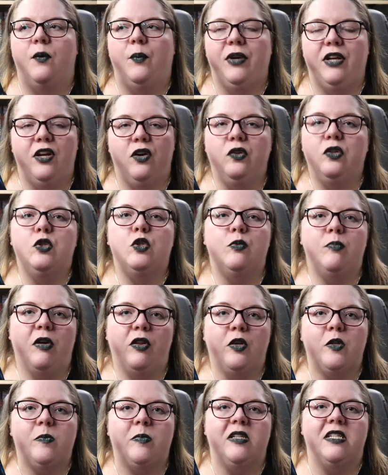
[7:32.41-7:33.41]
we know that your
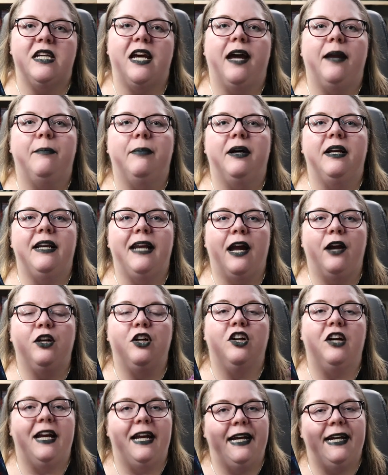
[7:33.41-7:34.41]
mother's been dead, but now your